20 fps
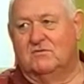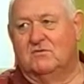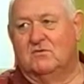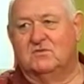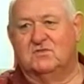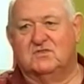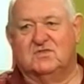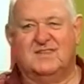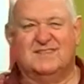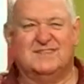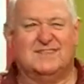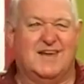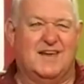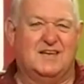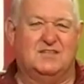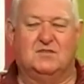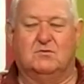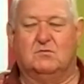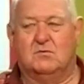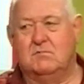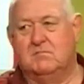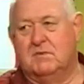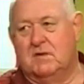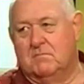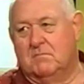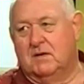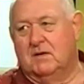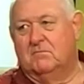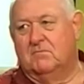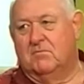If it was just ash, it wouldn't be
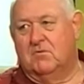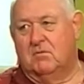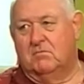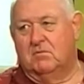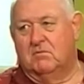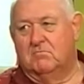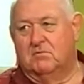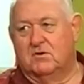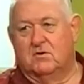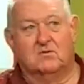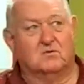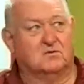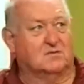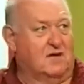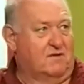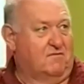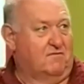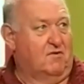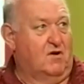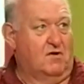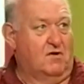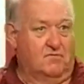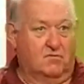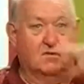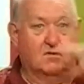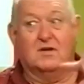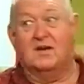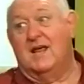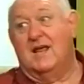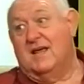a big problem because they fly
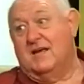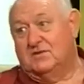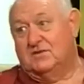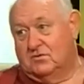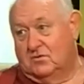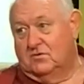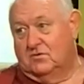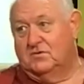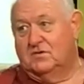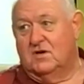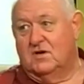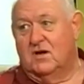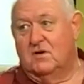through clouds all the time.